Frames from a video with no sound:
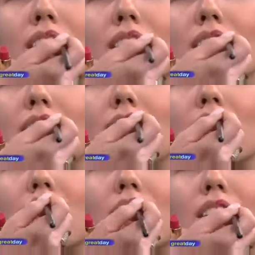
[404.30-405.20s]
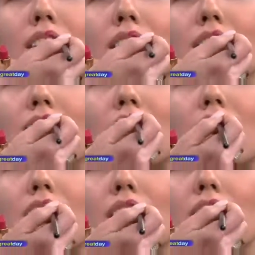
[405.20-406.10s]
she has on, you kind of want to
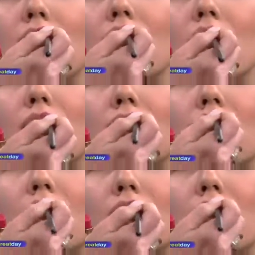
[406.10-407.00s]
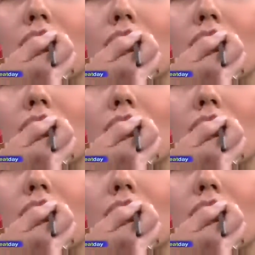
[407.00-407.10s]
Mute uh, it a little